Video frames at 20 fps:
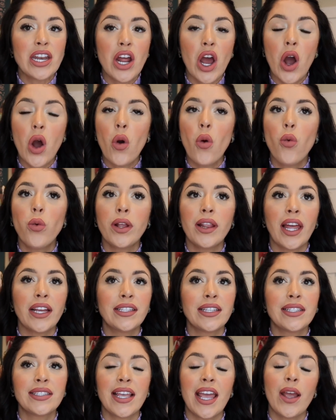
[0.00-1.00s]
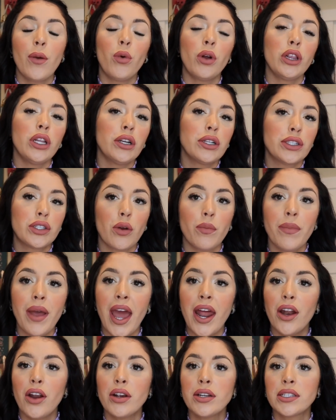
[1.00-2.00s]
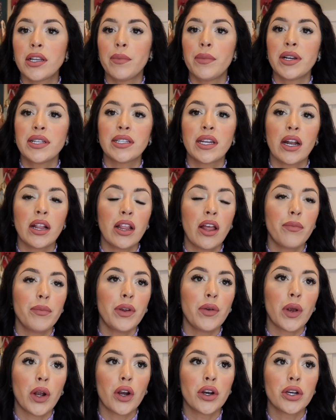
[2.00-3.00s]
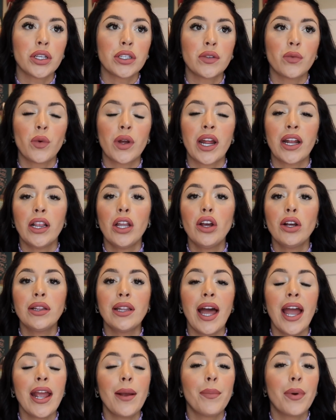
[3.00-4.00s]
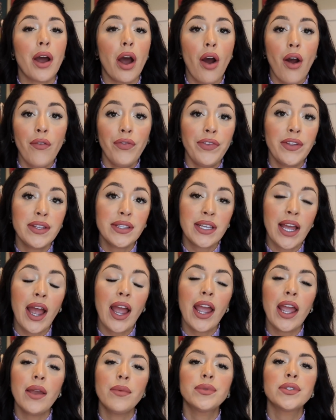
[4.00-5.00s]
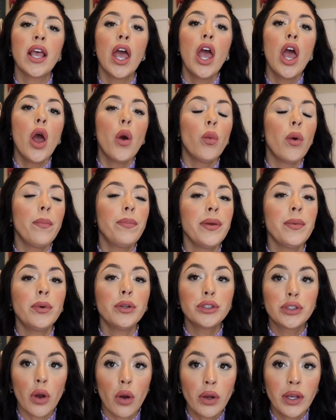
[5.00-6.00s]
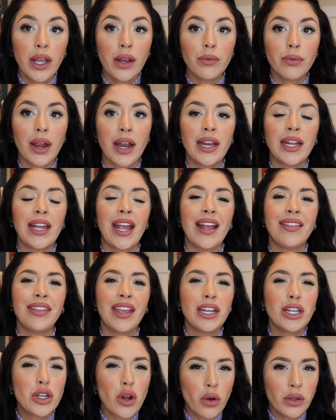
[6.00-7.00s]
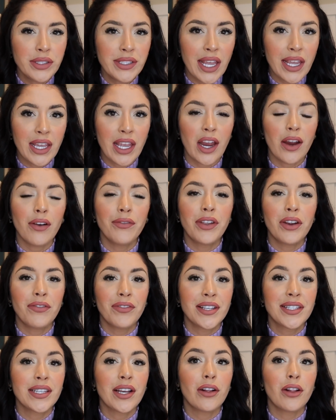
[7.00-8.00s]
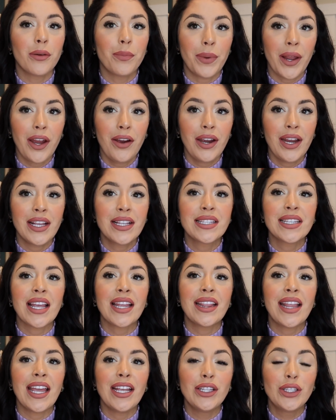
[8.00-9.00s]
know we like to say, well, looks don't matter, somebody's gonna love me regardless of what I look like, but oftentimes when people don't get ready and they don't take care of their physical appearance, they